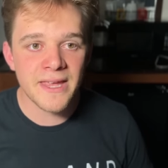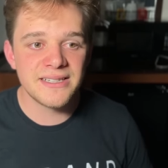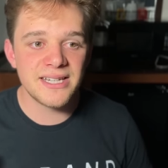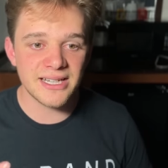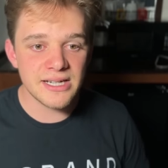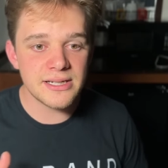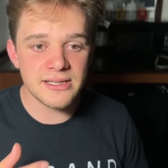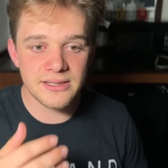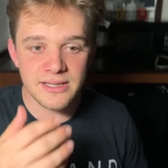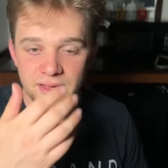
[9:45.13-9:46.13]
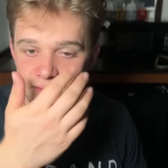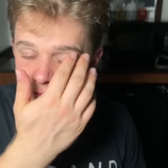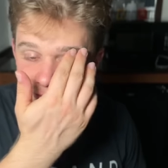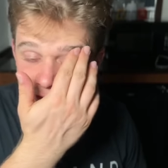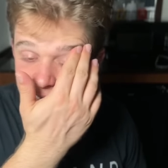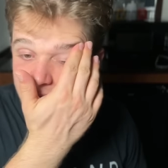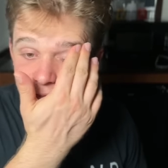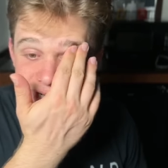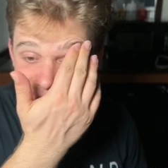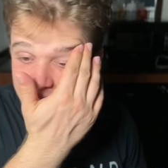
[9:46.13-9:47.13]
technicians, and even
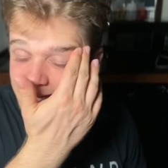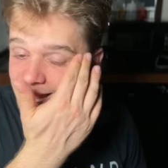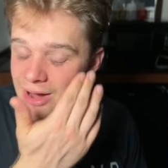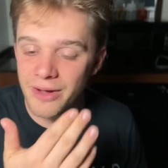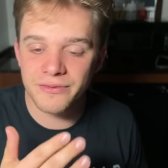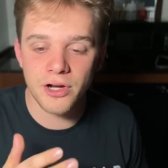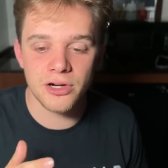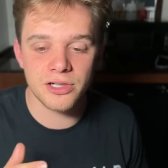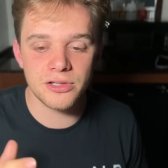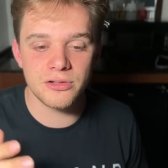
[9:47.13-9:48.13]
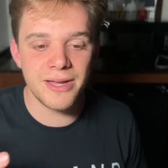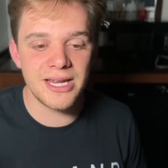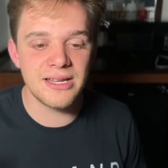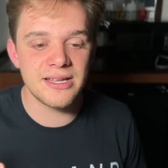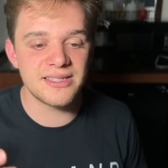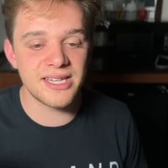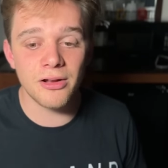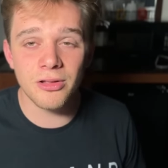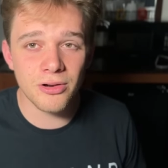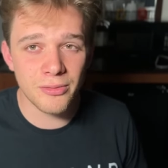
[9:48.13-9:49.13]
recently now, I've talked to many
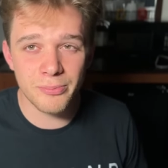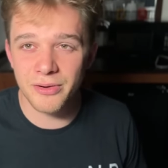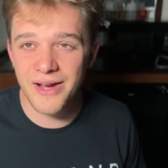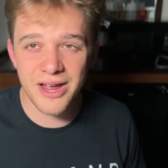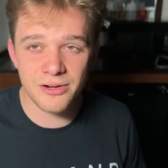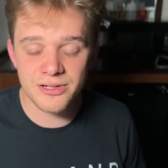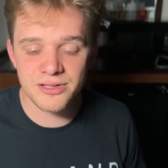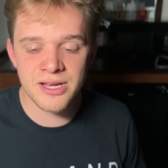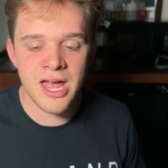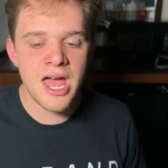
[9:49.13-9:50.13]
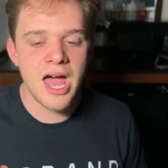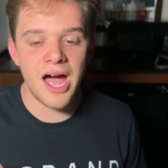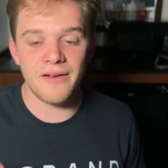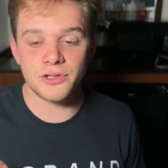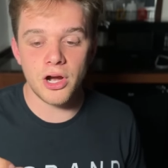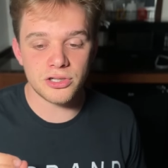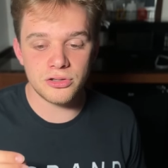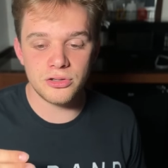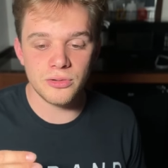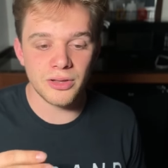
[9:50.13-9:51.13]
cellular providers. I've talked
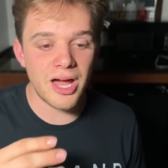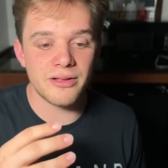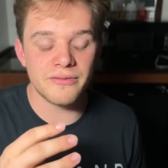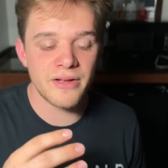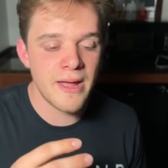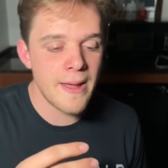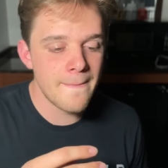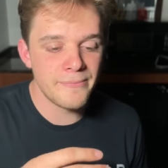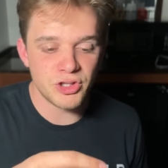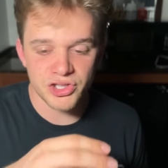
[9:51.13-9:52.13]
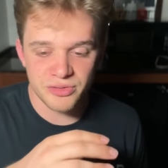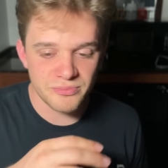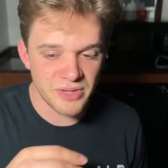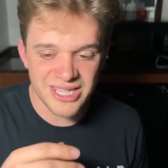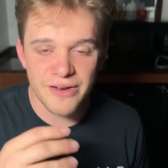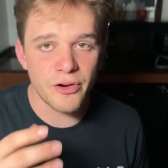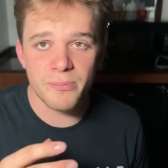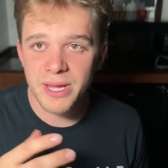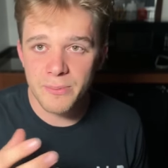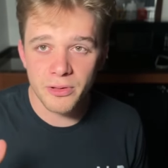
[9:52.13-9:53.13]
to a lot of just different
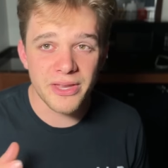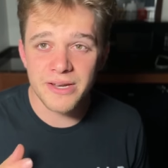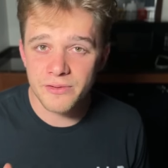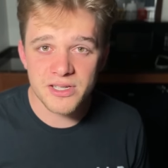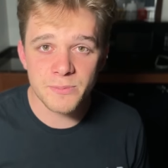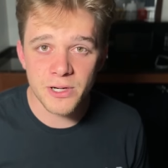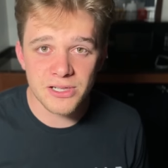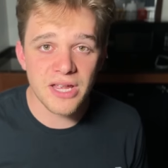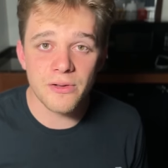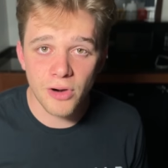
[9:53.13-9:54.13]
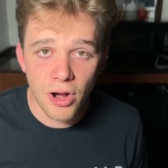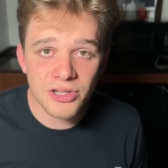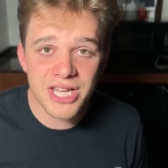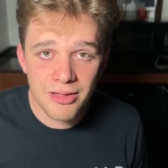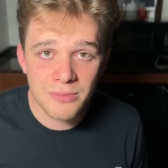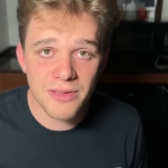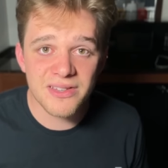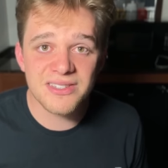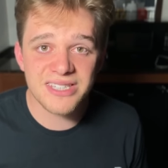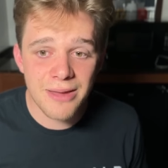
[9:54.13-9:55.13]
people in the different spheres, and they're all telling me the
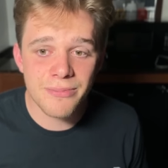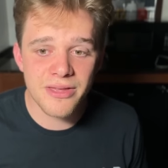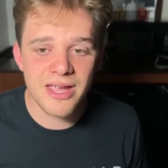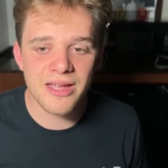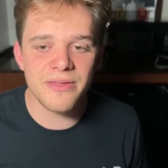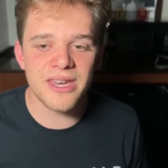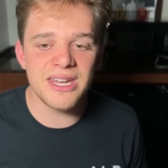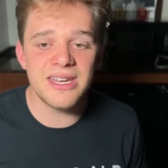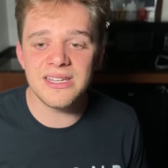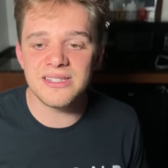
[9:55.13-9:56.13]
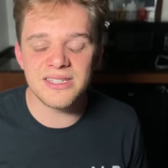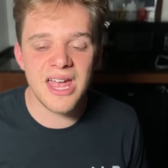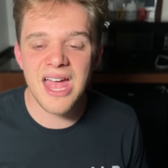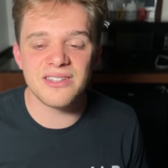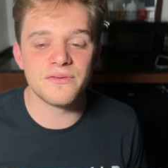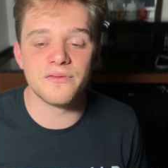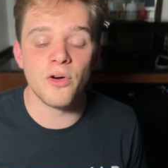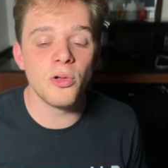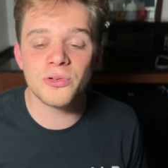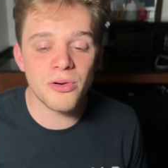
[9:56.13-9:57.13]
same thing, that it is as
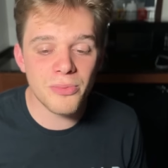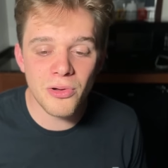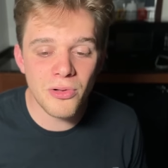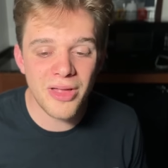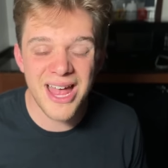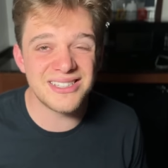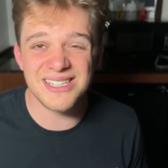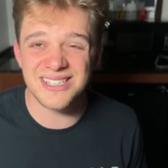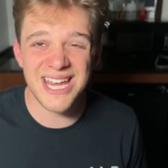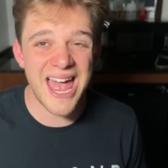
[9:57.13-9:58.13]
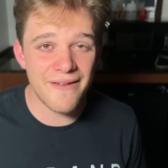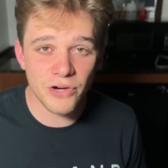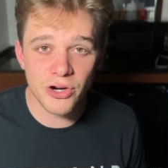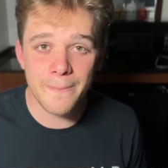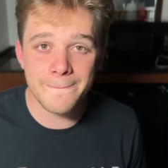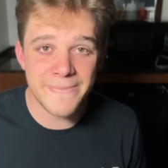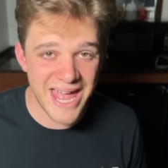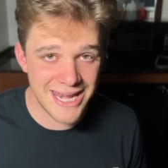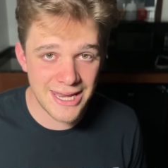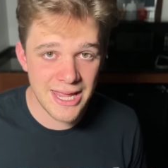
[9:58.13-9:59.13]
vulnerable as it's ever
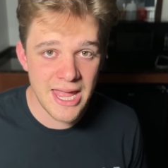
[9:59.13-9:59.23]
been.